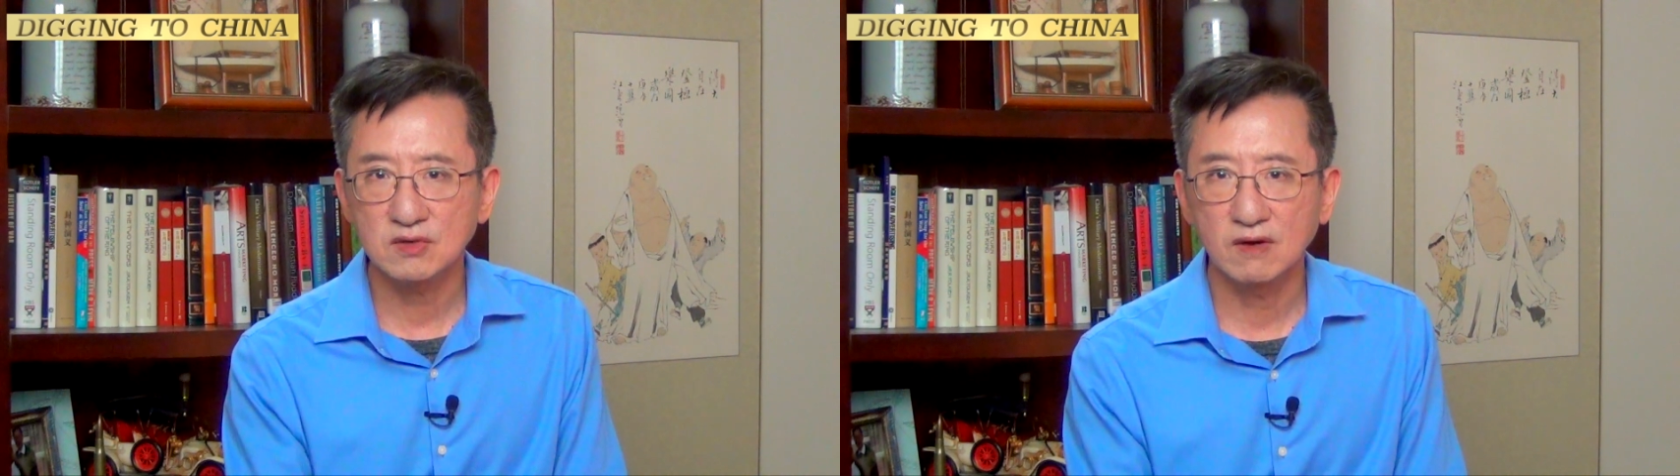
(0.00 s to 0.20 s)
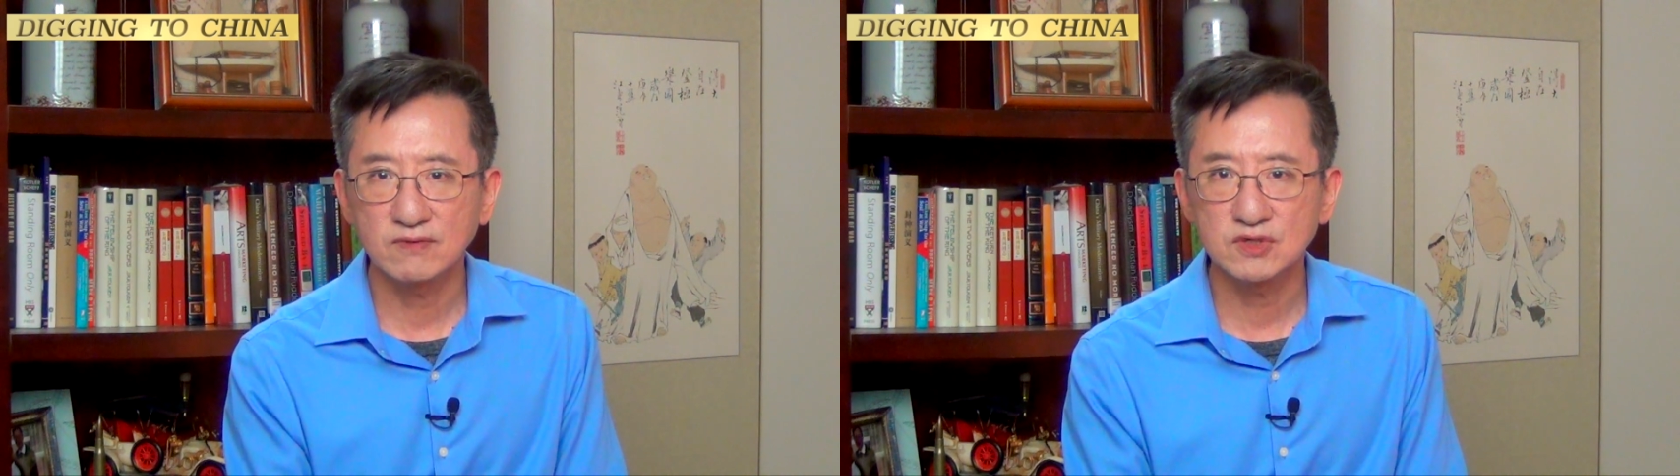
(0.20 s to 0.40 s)

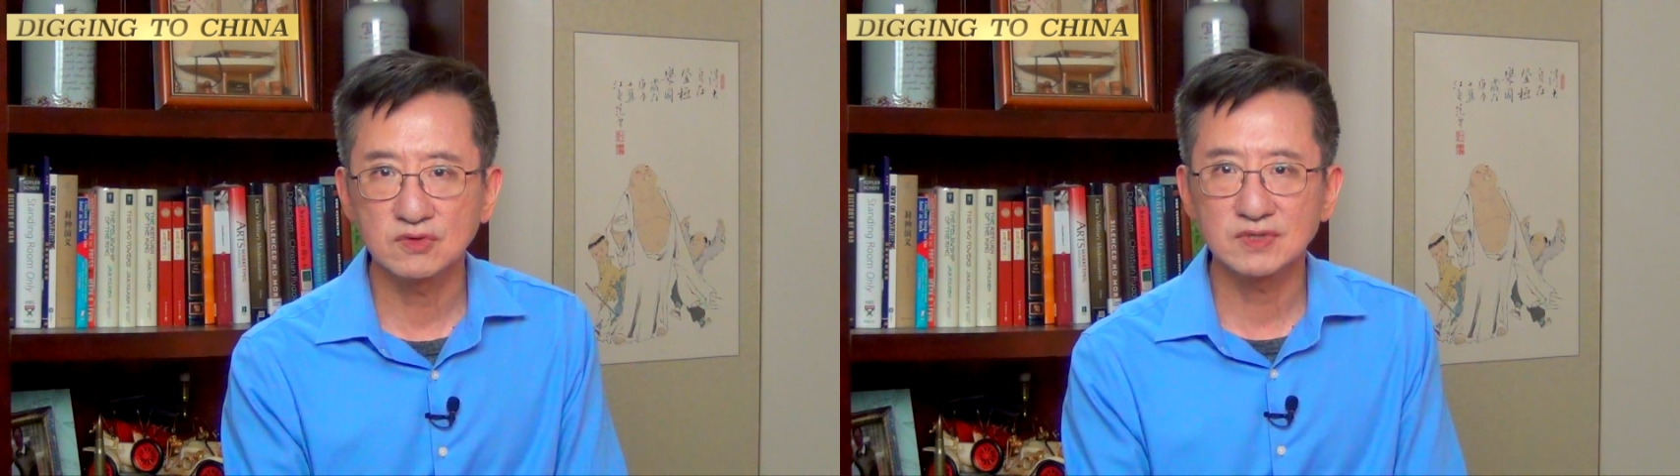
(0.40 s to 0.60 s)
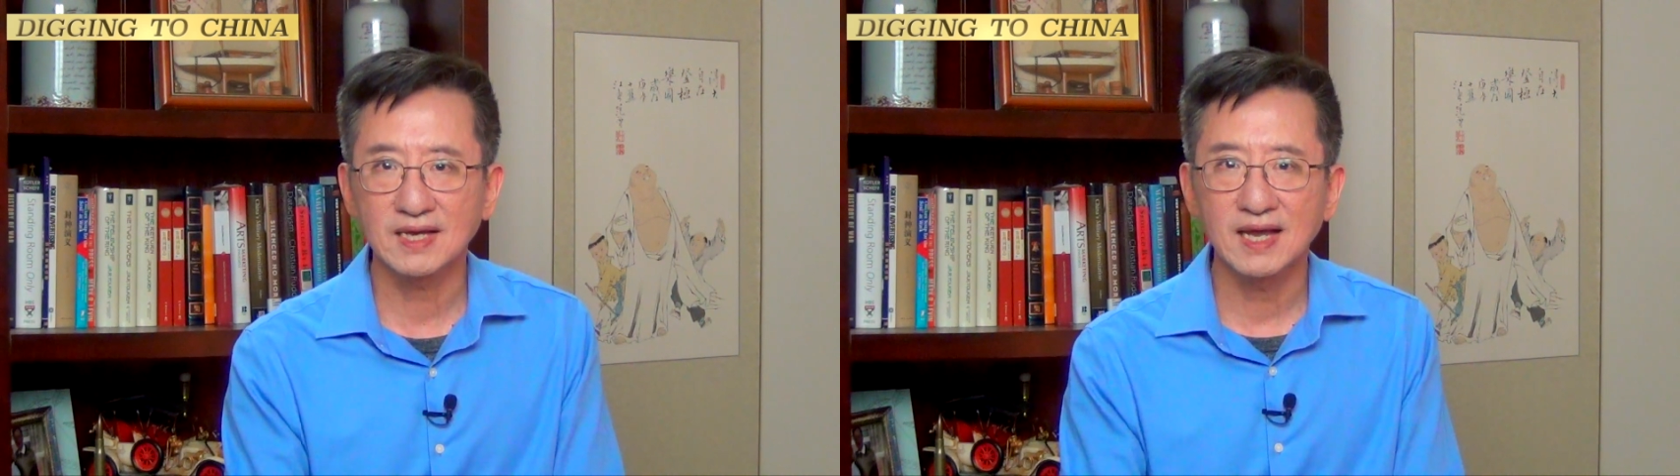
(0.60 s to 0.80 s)

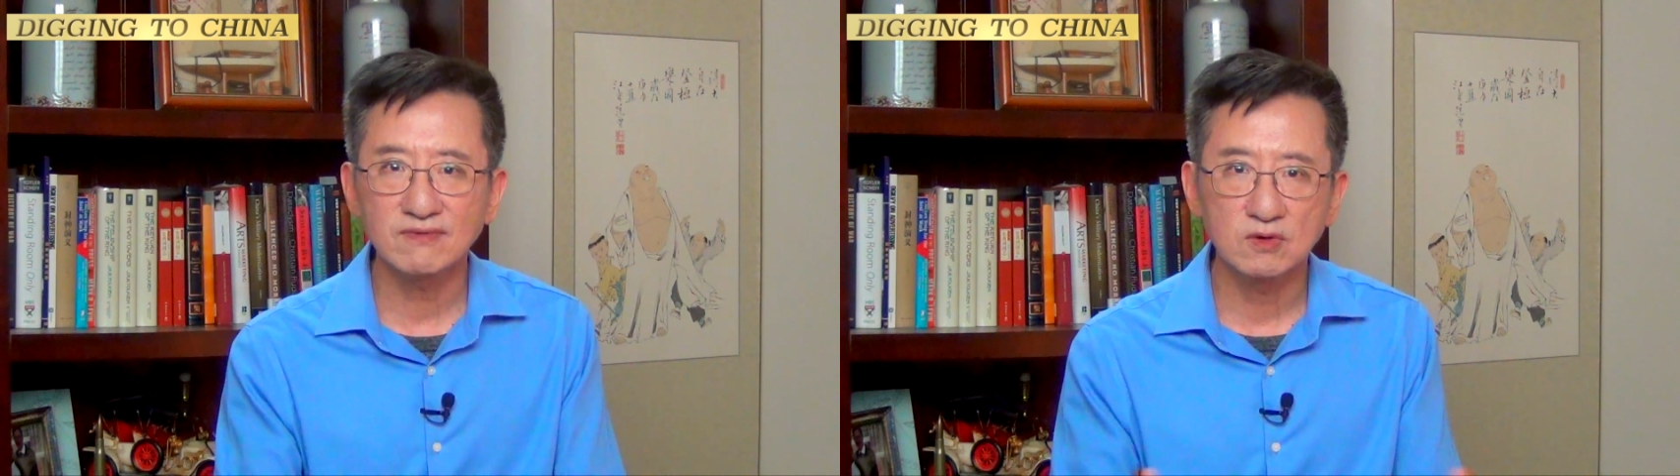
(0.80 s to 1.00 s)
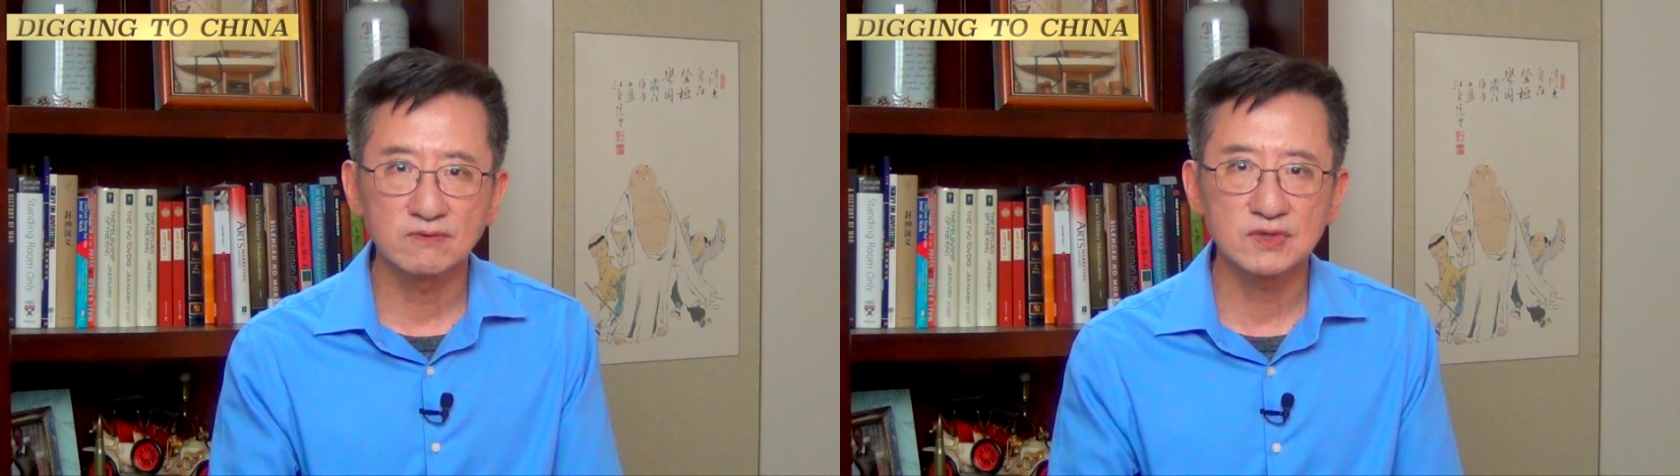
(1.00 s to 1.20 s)
officials have
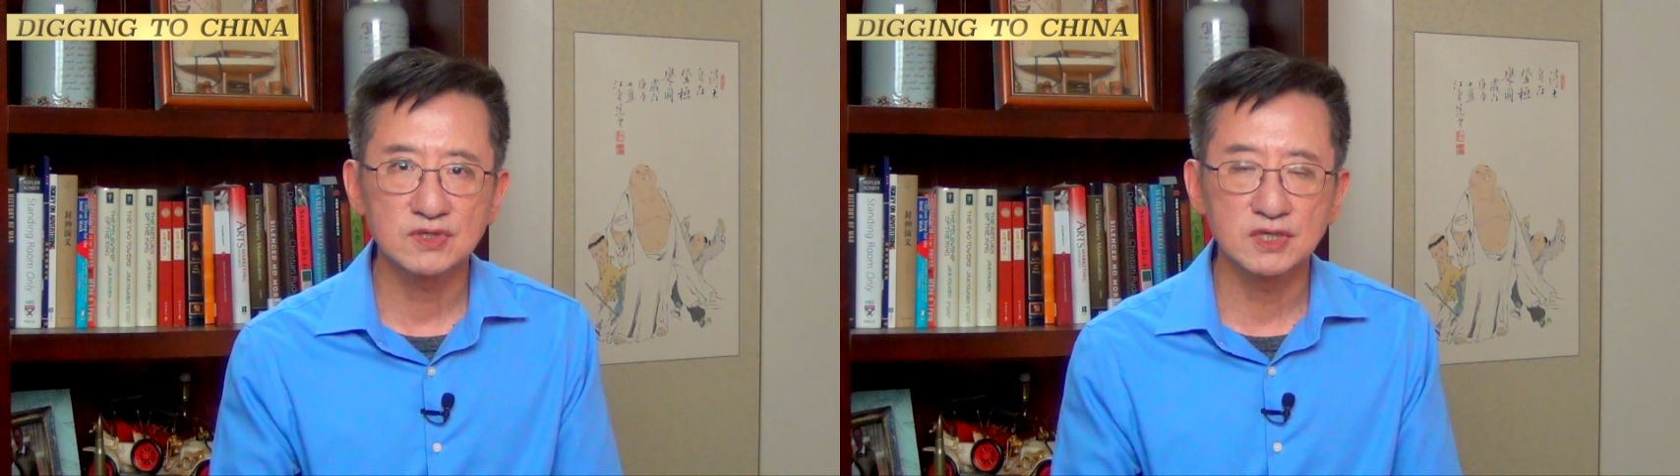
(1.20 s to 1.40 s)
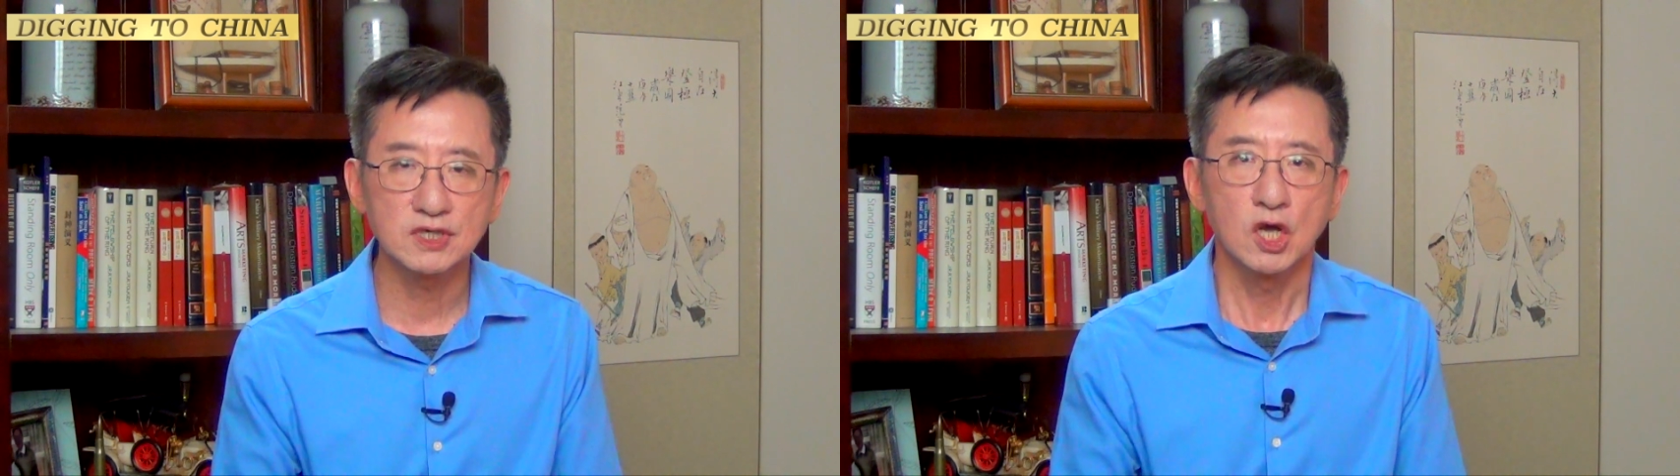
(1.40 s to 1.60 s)

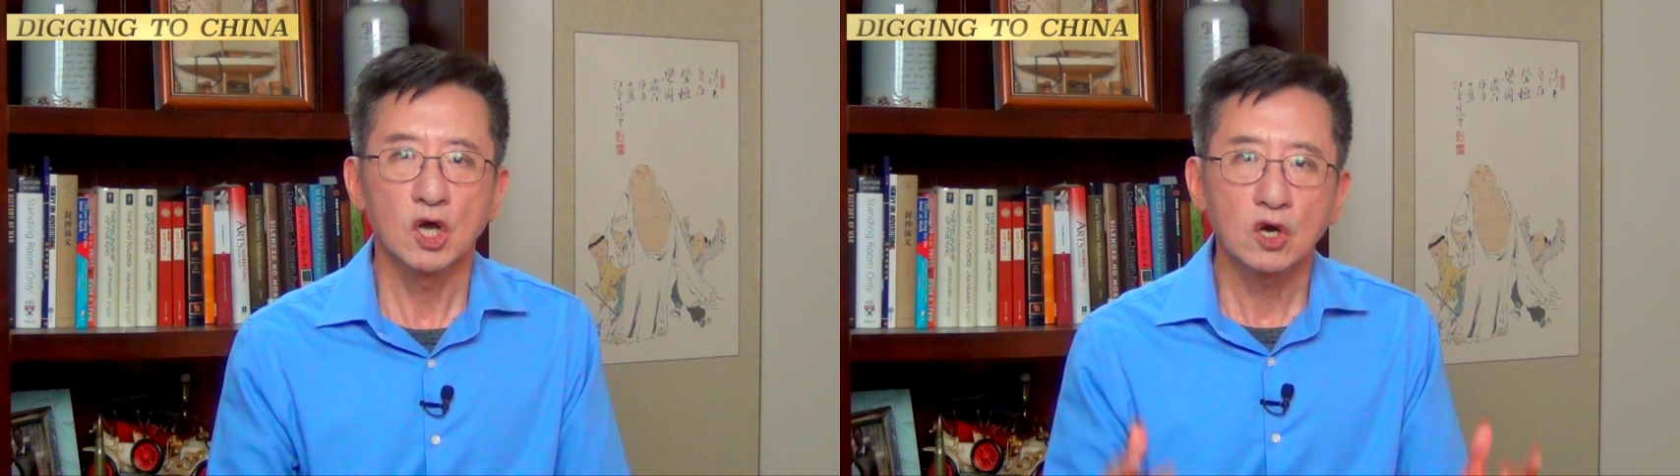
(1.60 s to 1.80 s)
overseas